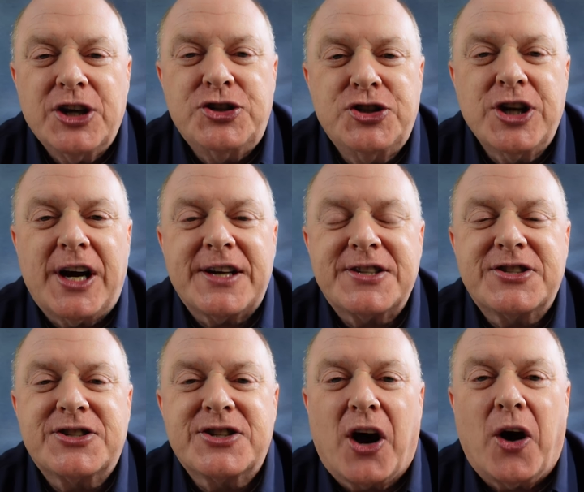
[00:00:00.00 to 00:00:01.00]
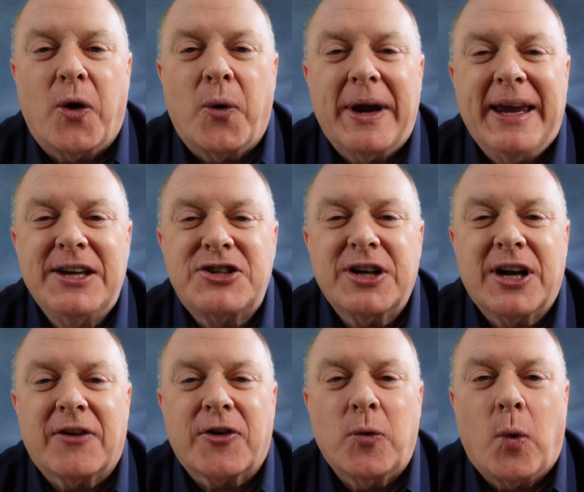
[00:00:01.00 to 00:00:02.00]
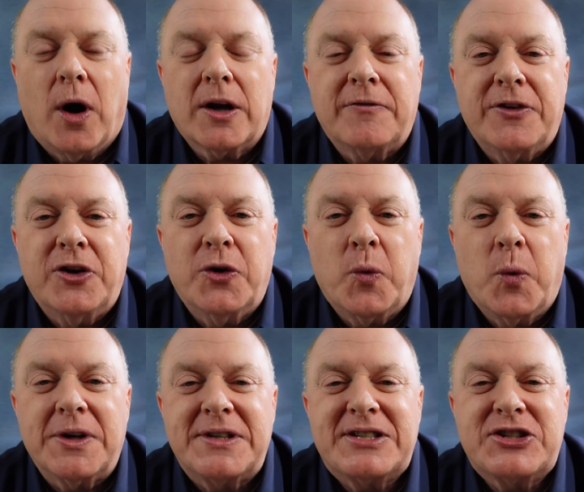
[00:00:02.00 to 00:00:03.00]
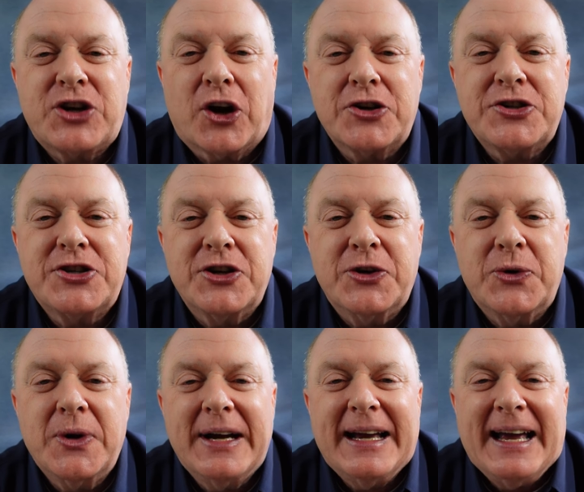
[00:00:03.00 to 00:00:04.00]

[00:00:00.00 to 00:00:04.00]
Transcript: just so each and every one of you would start to